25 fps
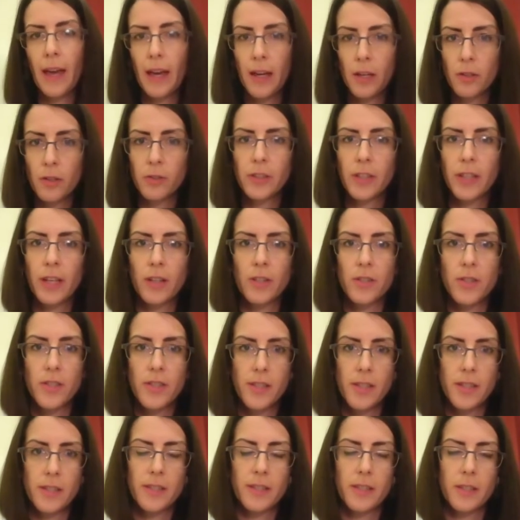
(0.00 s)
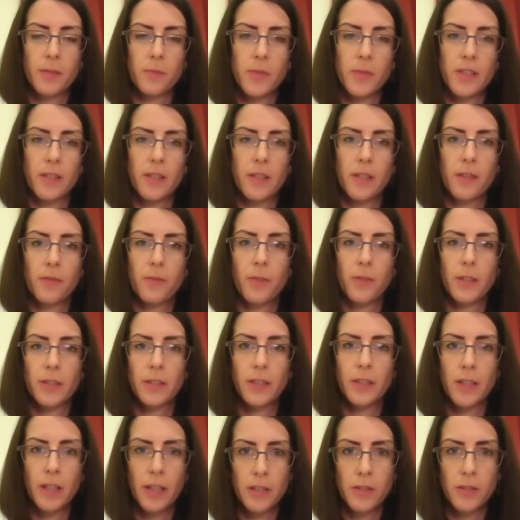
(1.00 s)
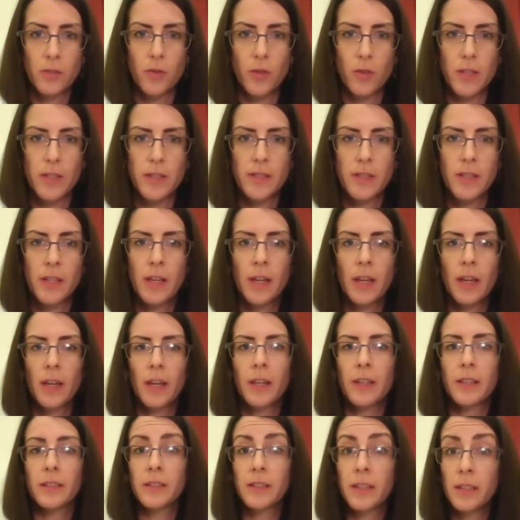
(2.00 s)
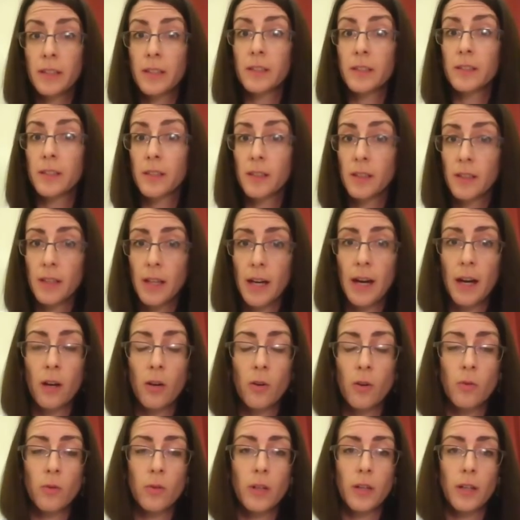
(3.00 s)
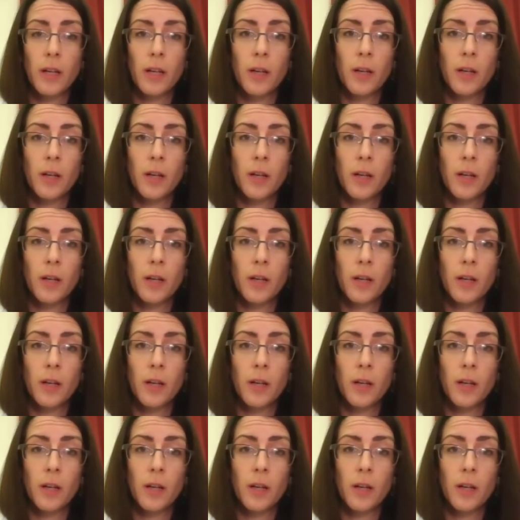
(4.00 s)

healthcare systems in different countries didn't allow